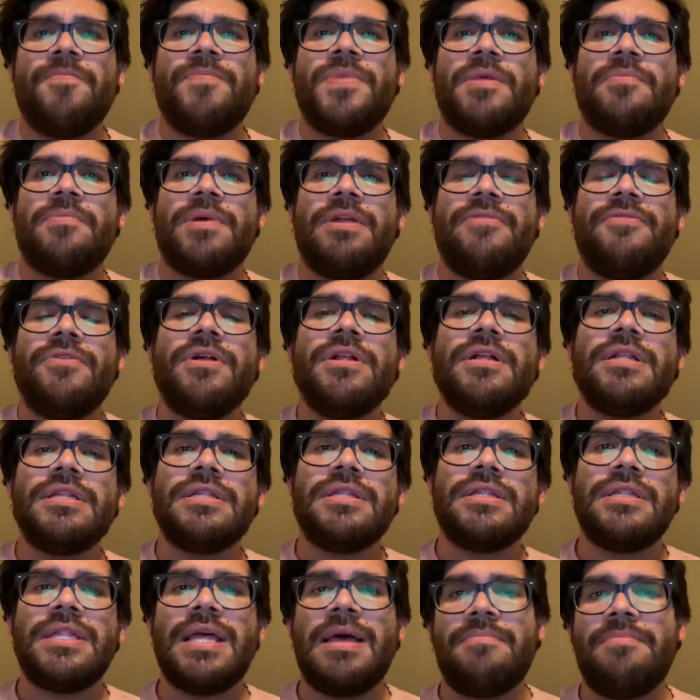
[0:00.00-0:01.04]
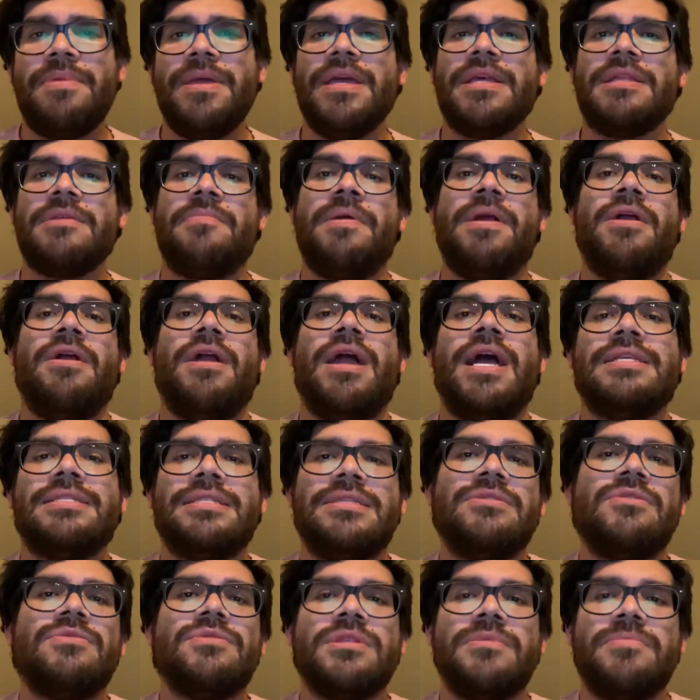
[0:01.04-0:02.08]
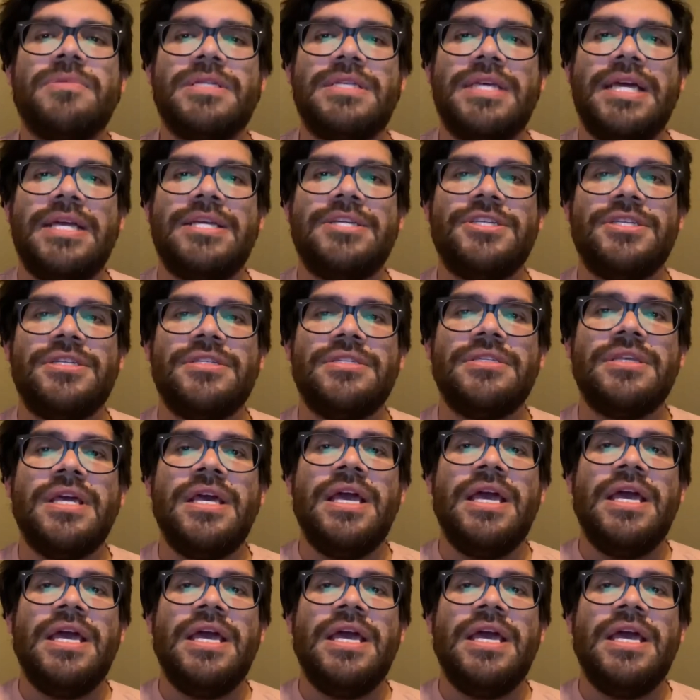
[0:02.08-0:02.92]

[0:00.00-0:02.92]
but I feel that being the para has its own limitations.